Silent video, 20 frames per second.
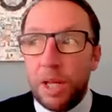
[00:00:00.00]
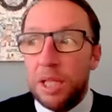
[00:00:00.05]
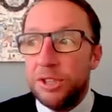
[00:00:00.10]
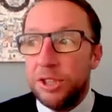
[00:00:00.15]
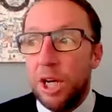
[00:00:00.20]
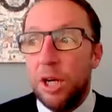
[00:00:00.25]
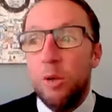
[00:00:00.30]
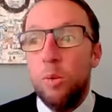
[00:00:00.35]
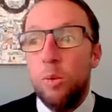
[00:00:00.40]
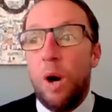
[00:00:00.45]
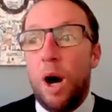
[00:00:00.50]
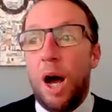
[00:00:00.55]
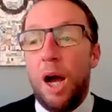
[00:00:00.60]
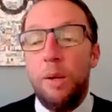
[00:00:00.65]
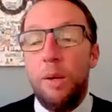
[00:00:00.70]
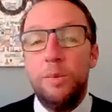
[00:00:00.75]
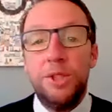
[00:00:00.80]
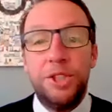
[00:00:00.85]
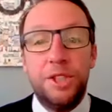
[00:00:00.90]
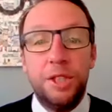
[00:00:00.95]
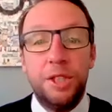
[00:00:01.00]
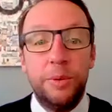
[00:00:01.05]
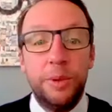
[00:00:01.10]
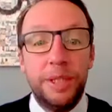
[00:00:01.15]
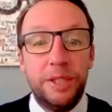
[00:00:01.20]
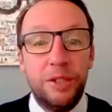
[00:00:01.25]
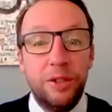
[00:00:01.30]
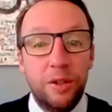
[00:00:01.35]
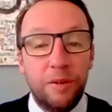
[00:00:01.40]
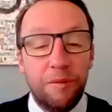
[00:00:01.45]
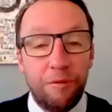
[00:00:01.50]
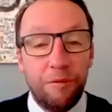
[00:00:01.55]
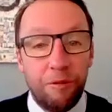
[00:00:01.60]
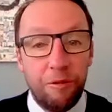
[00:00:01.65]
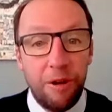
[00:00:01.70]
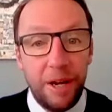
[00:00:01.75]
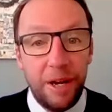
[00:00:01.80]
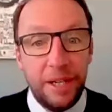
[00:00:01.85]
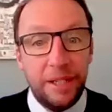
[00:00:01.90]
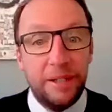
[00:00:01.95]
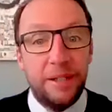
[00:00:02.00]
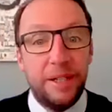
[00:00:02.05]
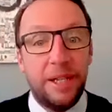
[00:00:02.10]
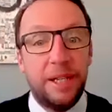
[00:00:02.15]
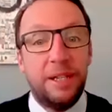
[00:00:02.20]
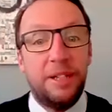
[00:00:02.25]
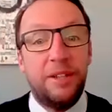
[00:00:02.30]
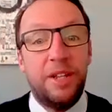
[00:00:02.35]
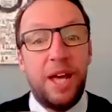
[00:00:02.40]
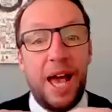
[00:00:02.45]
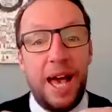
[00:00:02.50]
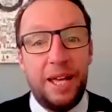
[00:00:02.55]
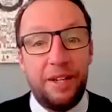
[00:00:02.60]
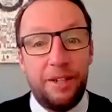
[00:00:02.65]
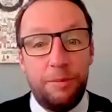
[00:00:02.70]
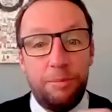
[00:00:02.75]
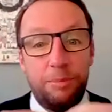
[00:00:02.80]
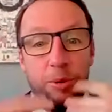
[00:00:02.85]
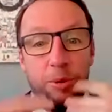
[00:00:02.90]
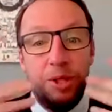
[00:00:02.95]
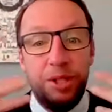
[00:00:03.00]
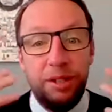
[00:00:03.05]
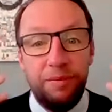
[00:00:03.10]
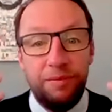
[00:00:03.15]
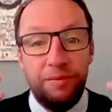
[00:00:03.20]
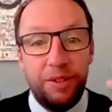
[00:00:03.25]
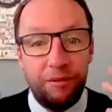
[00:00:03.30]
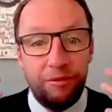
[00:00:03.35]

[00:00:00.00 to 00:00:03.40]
So what I would do is look for anything that had a point of